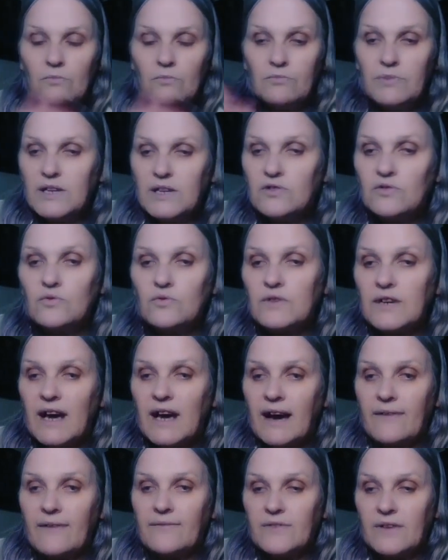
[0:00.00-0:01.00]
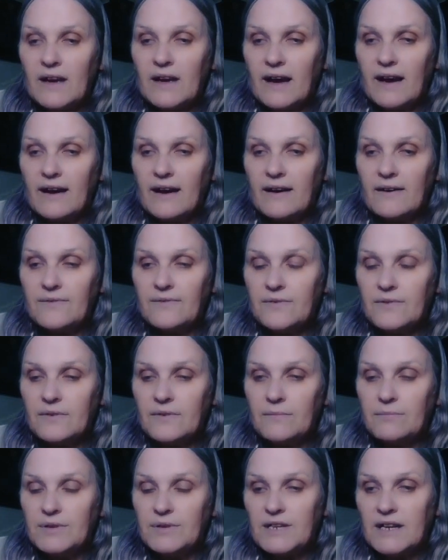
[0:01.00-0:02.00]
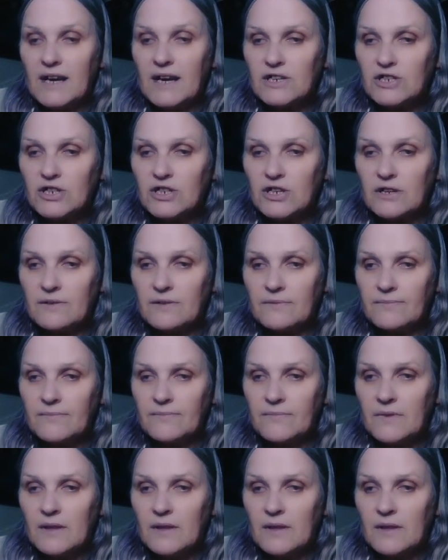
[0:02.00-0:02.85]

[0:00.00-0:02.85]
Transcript: We don't have to have protection.